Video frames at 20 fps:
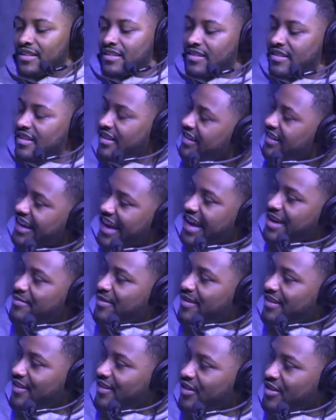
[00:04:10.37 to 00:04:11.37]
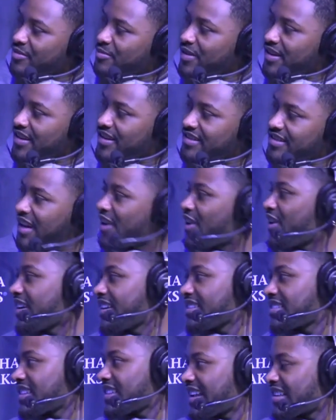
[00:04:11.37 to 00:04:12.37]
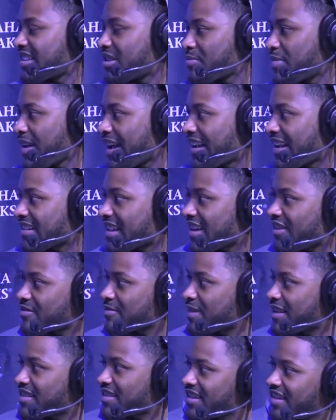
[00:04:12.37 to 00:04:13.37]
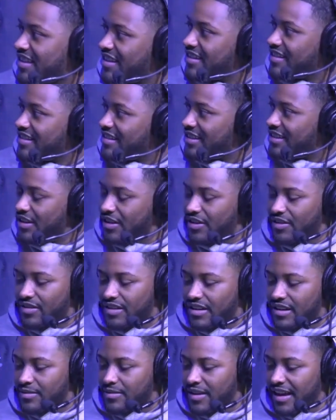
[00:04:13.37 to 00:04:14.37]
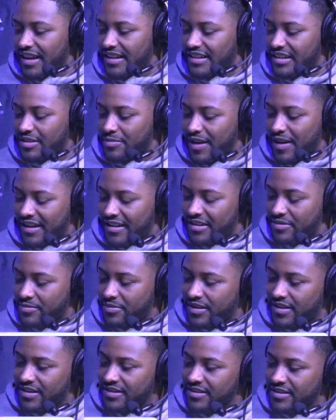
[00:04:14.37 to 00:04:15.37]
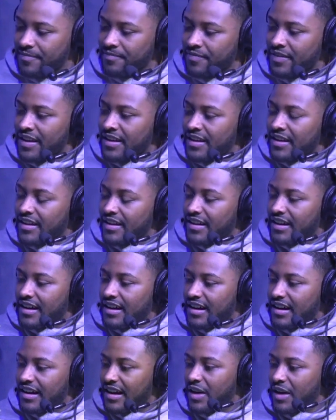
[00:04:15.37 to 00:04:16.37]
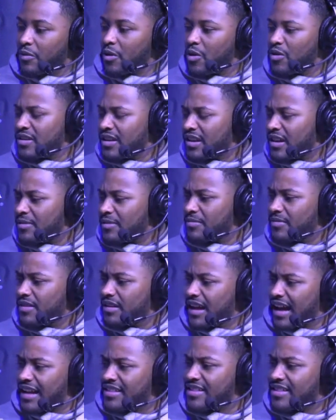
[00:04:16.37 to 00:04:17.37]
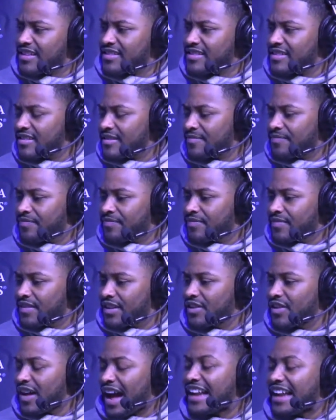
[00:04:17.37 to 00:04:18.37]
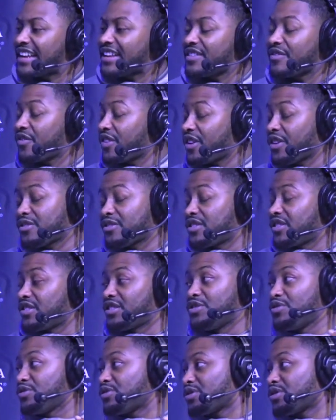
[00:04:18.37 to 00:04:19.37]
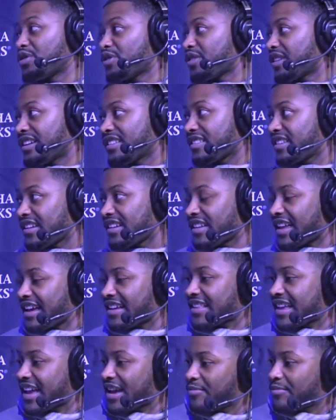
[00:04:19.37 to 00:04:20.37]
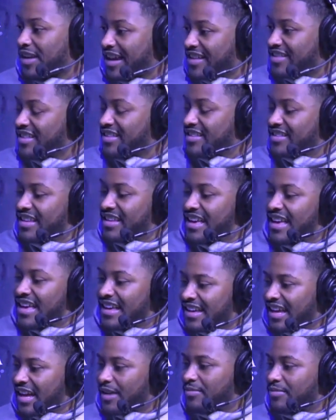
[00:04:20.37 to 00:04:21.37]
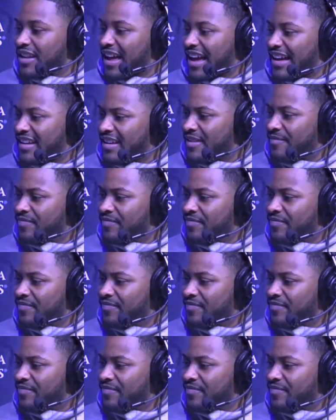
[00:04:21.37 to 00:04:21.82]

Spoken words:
Took a nap on the bus. I always sat in the back. That was my thing, hanging in the back of the bus. I woke up. I just, I didn't feel delusional or anything like that, but I just kept kind